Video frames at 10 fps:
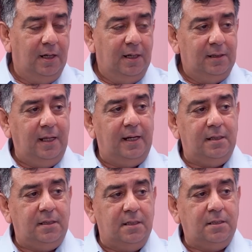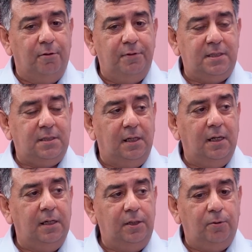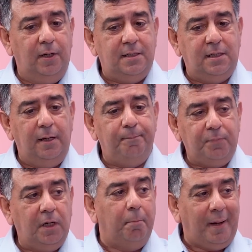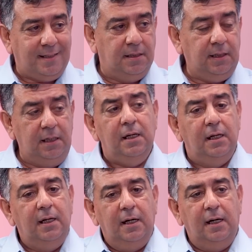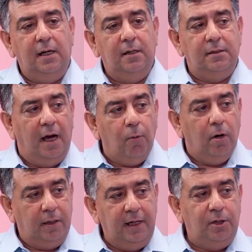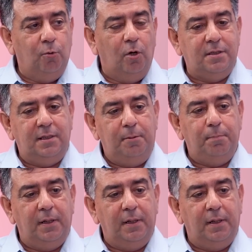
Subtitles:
their service, let's say capacity. They are working towards it,